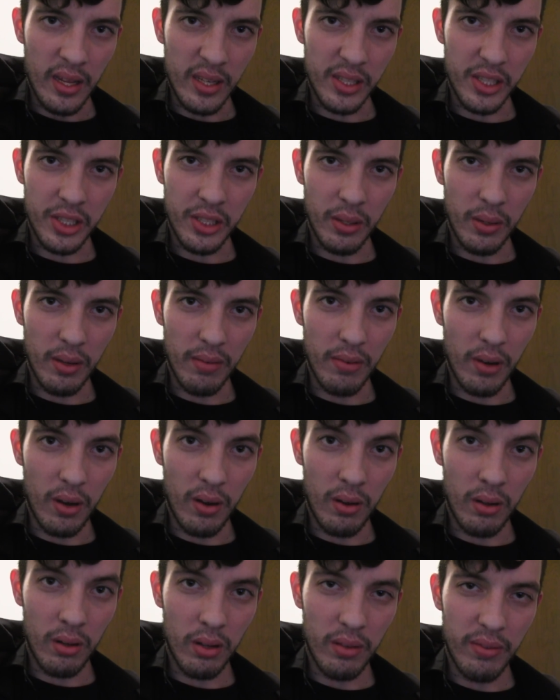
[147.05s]
and so have
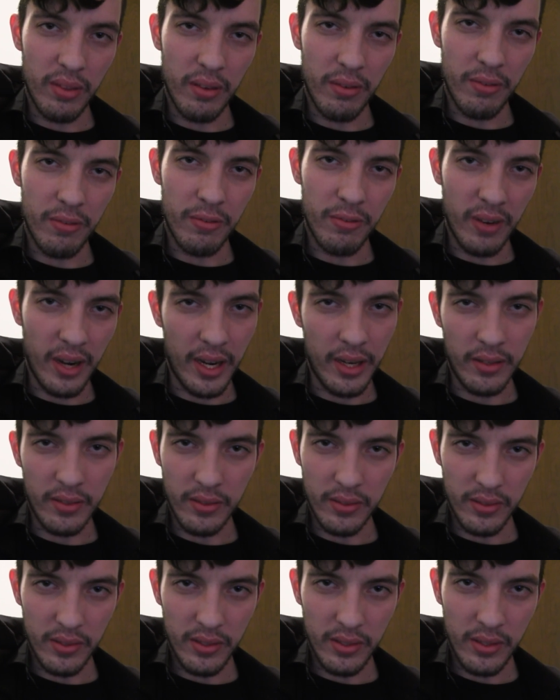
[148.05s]
all of the
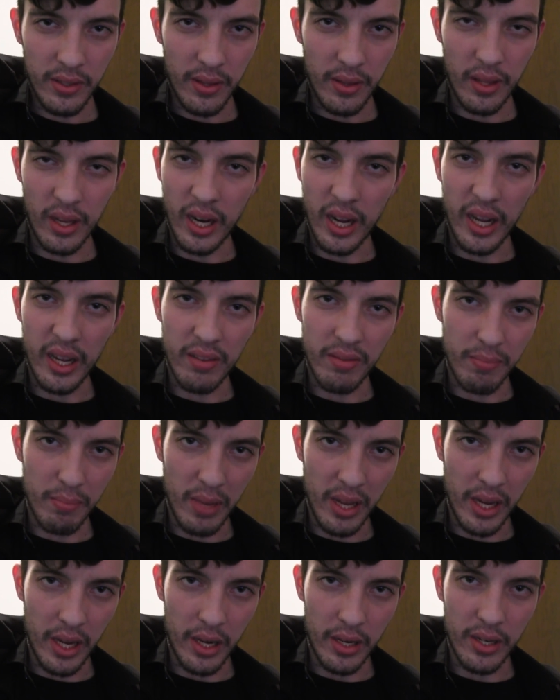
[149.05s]
friends that I have
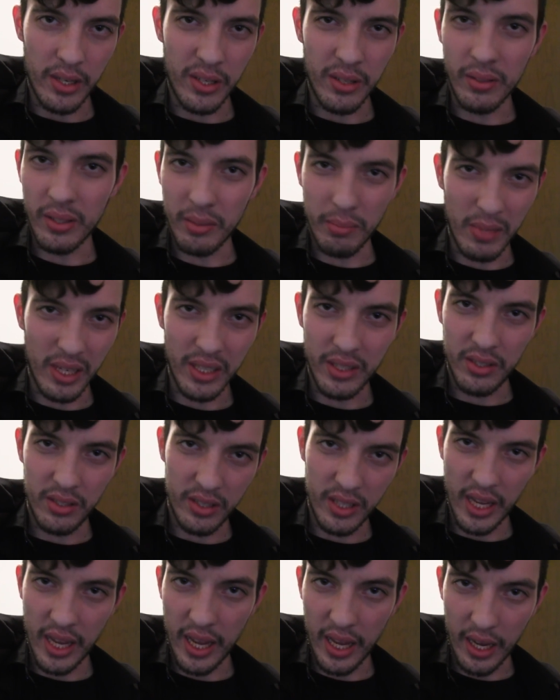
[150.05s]
made during my
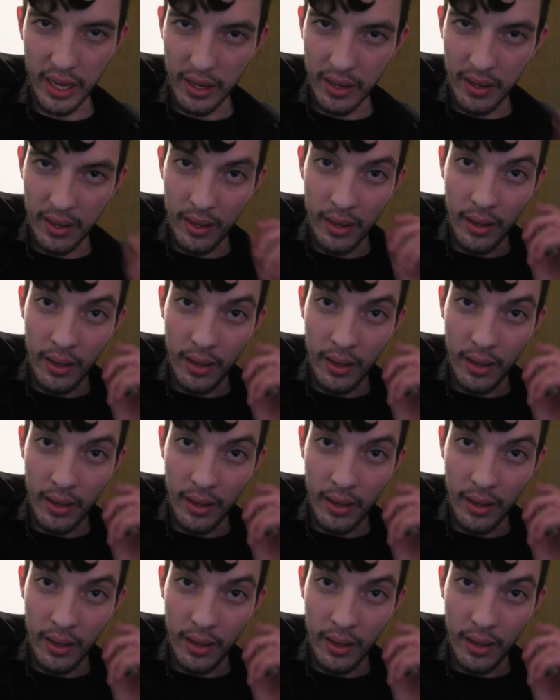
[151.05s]
stay